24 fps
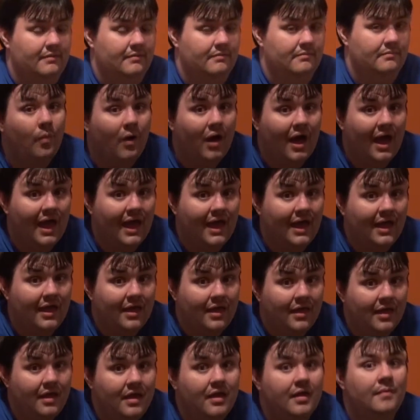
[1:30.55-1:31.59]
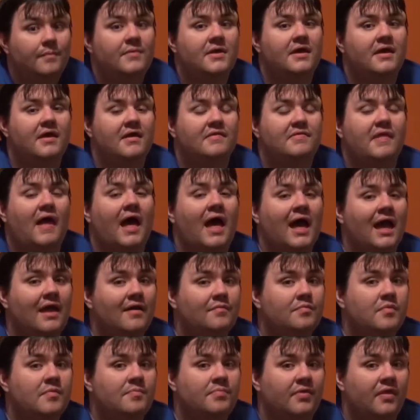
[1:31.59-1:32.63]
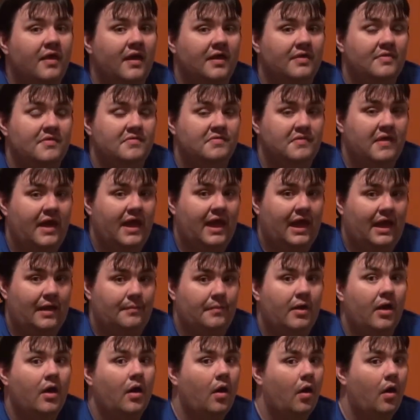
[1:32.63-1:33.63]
Why? Because I have been playing this game